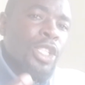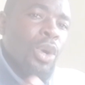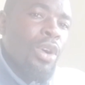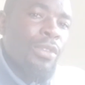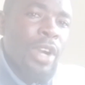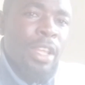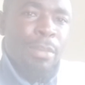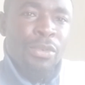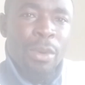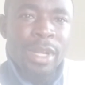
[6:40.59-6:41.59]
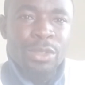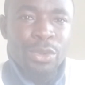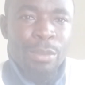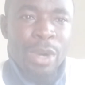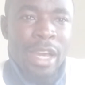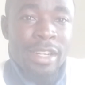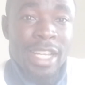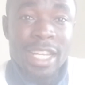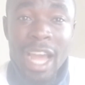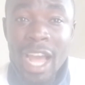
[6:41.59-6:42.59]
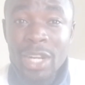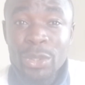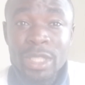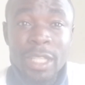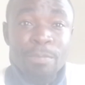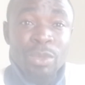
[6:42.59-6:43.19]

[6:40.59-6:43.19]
Talk over the performance from Red Arrows,